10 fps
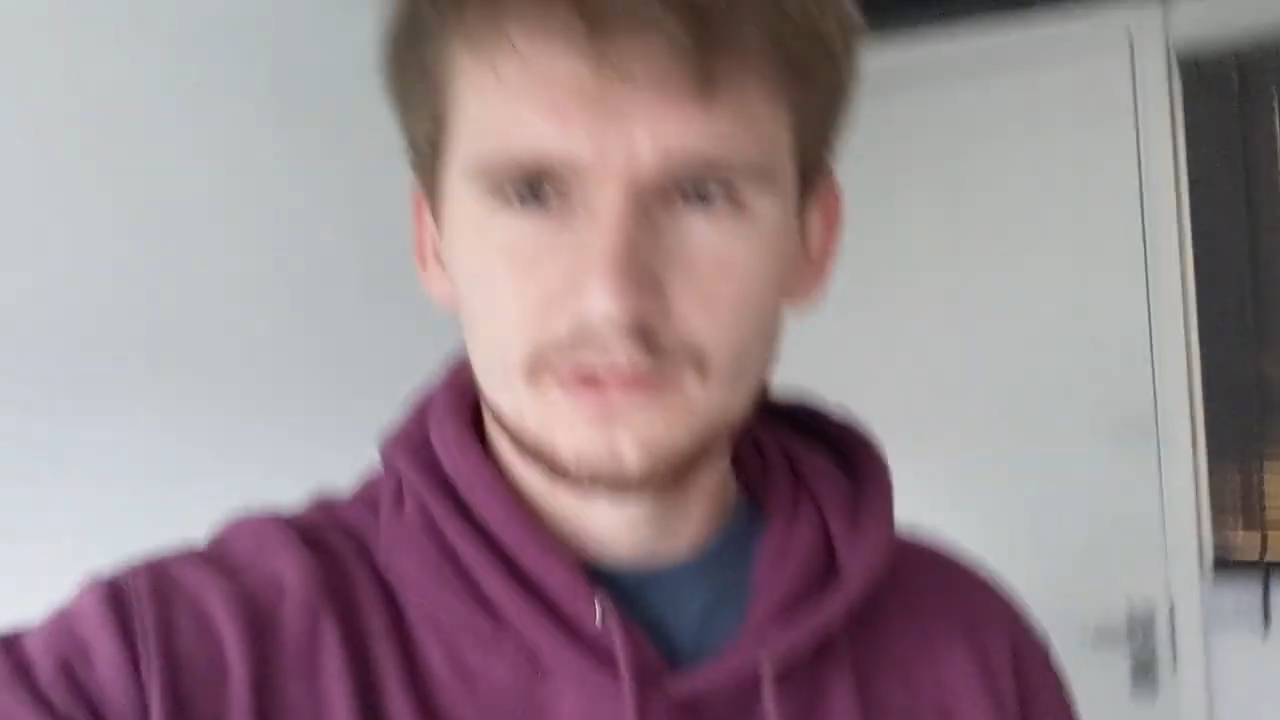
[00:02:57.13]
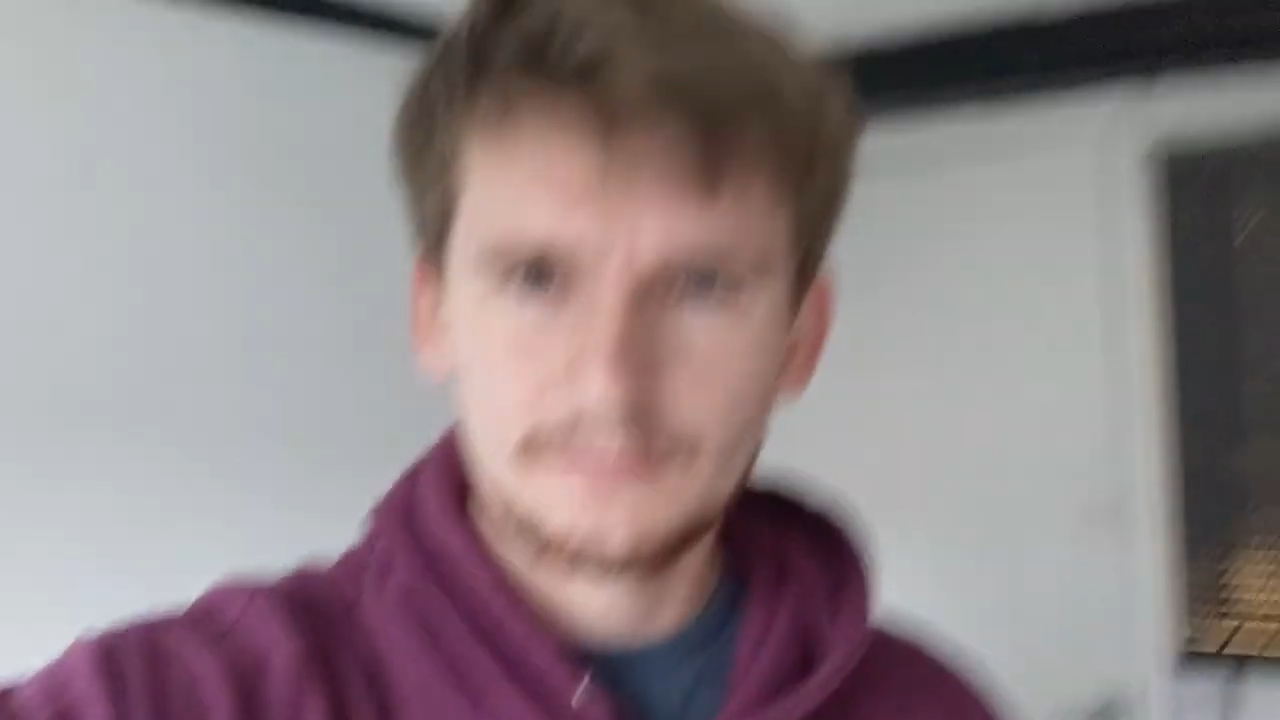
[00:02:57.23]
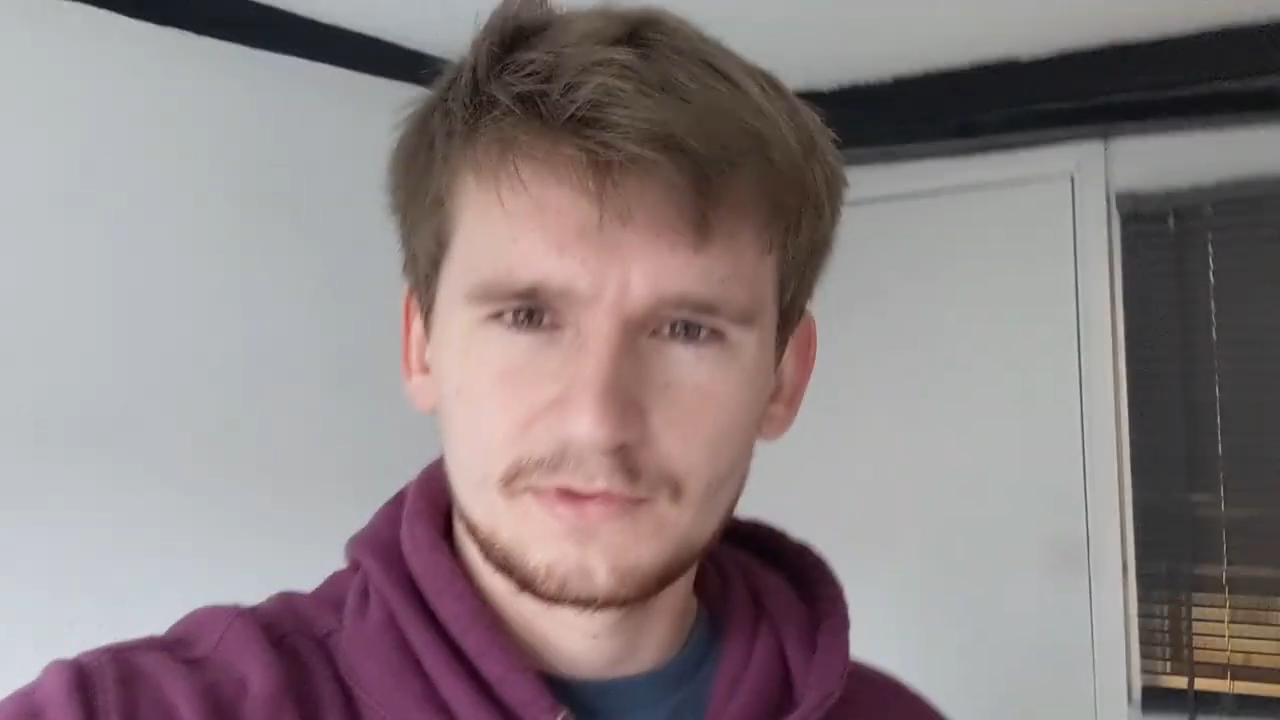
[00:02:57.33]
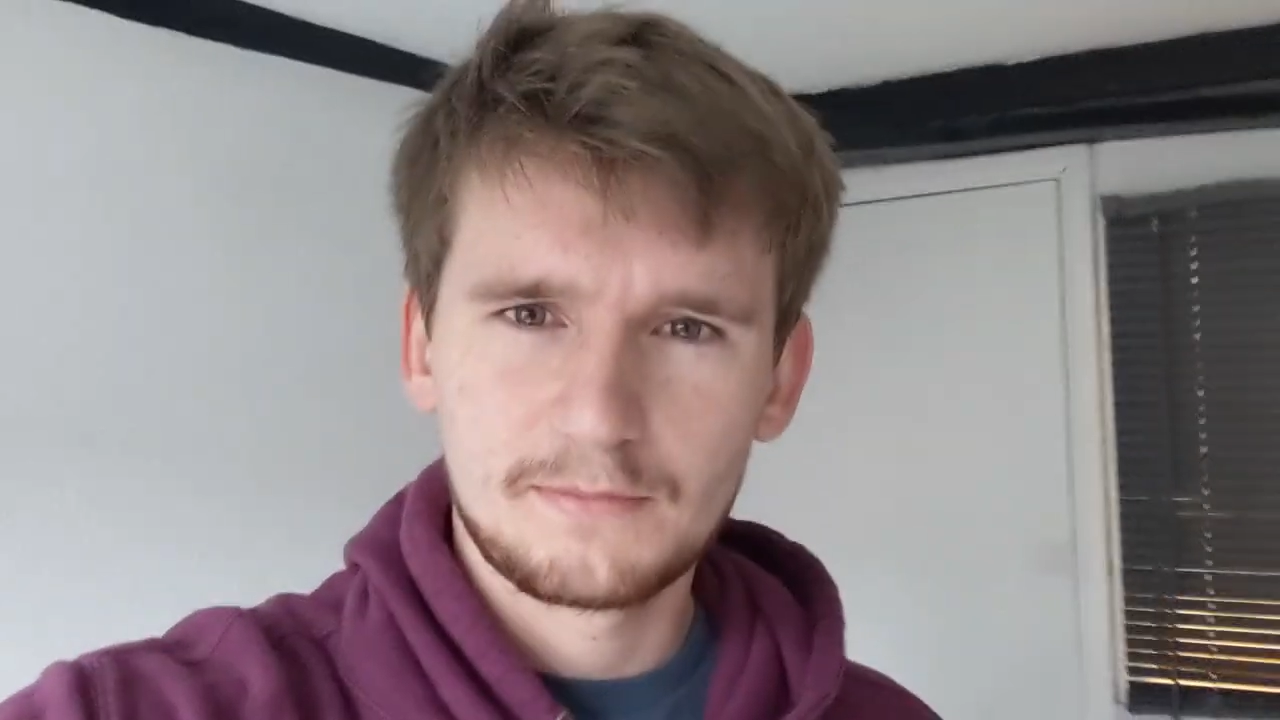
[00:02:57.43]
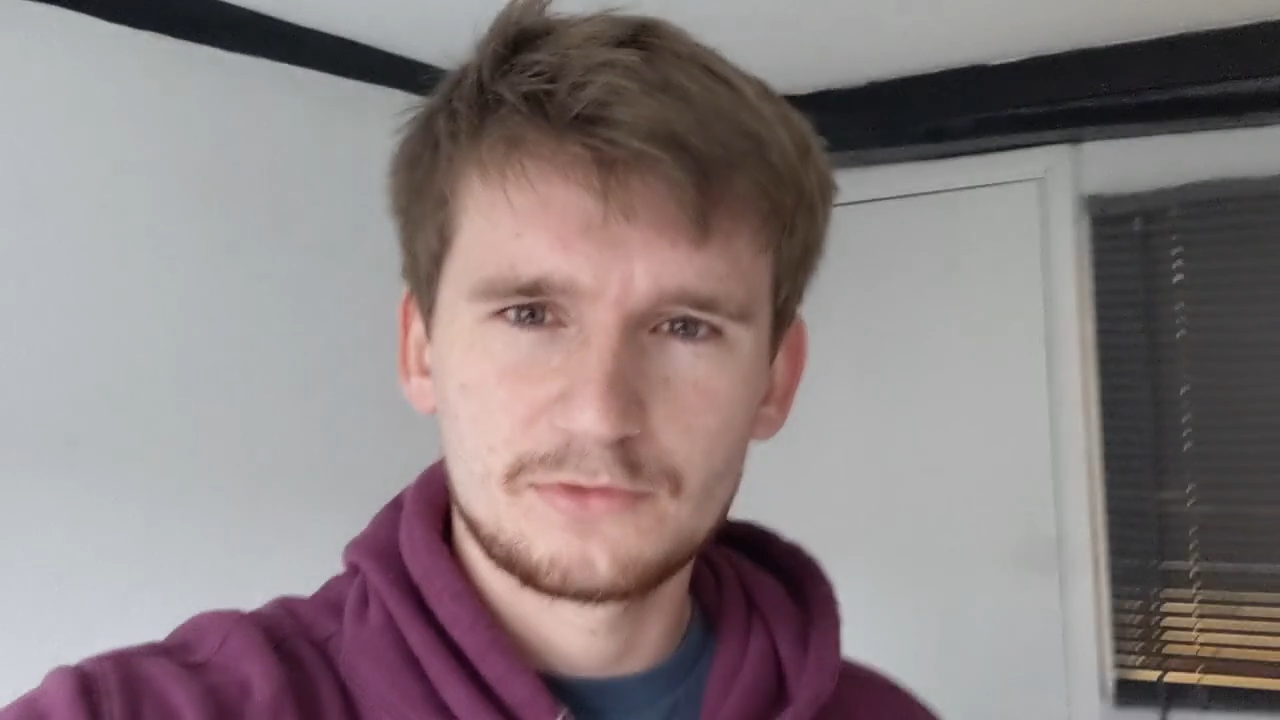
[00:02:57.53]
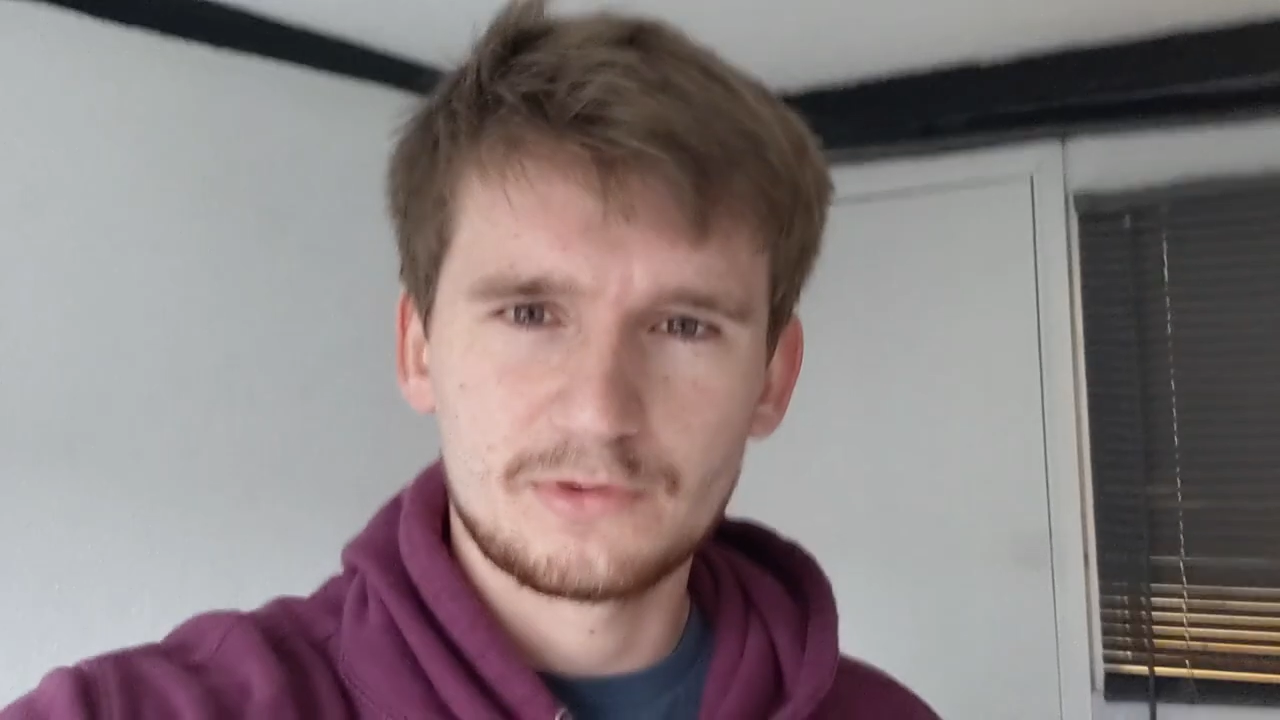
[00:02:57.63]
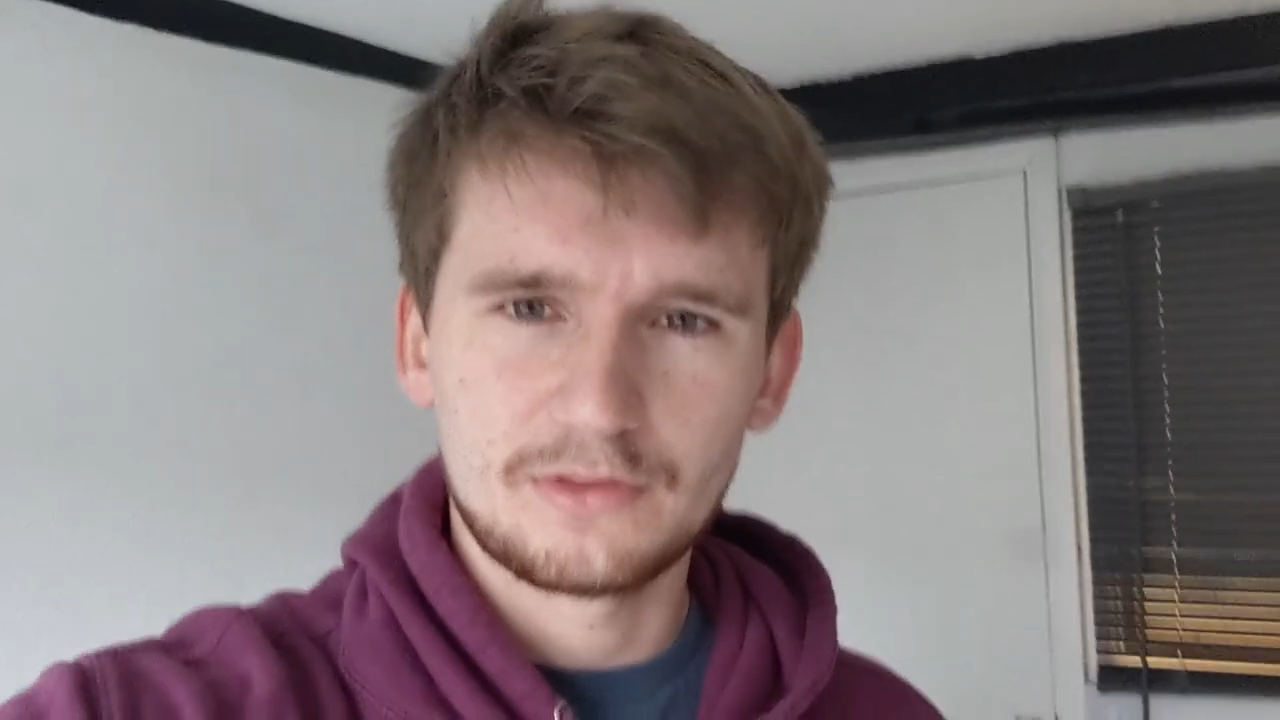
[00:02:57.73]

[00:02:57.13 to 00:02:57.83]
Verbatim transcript: September